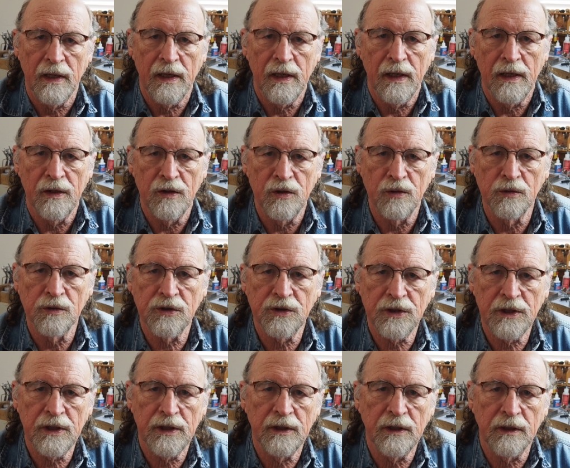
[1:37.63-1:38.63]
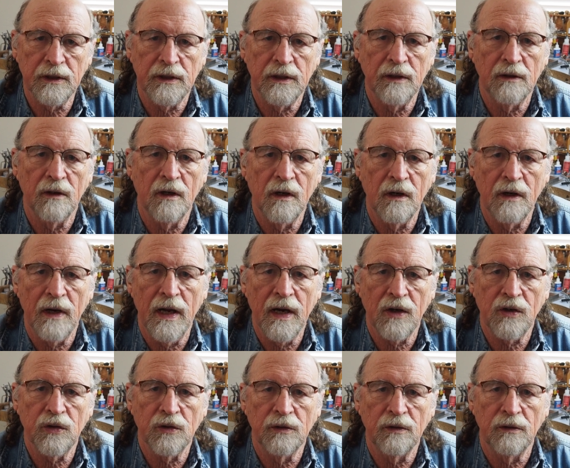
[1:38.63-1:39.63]
and you'll see that there are
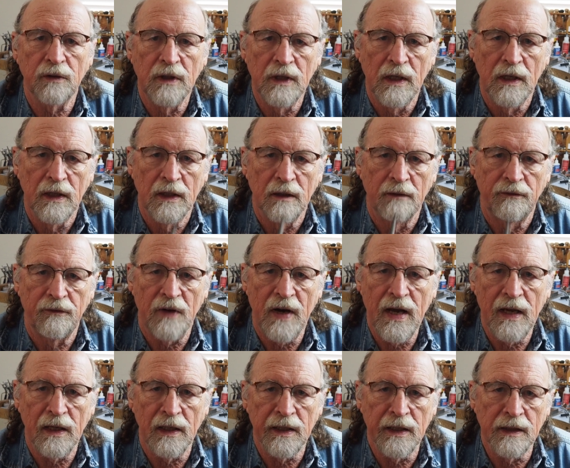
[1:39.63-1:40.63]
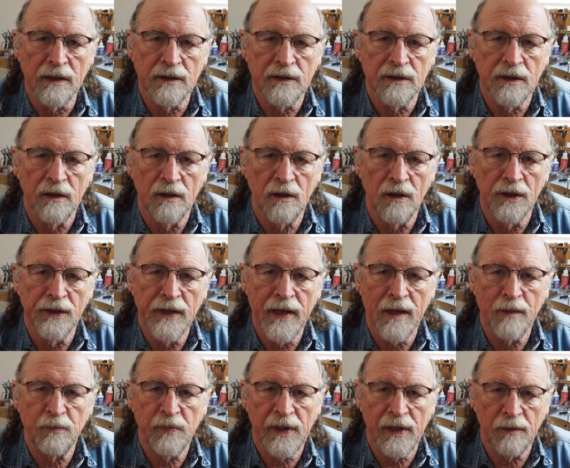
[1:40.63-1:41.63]
actual filings on
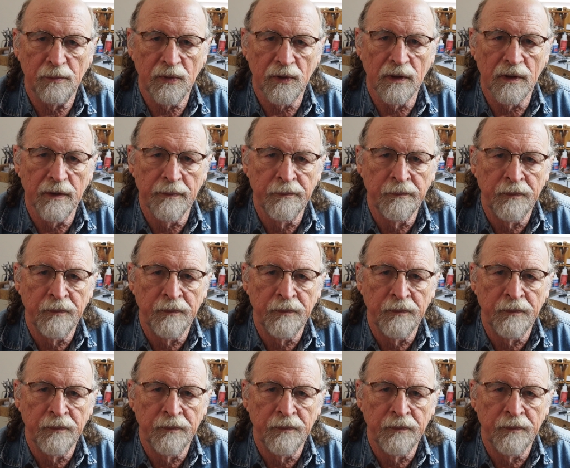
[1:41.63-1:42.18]
that paper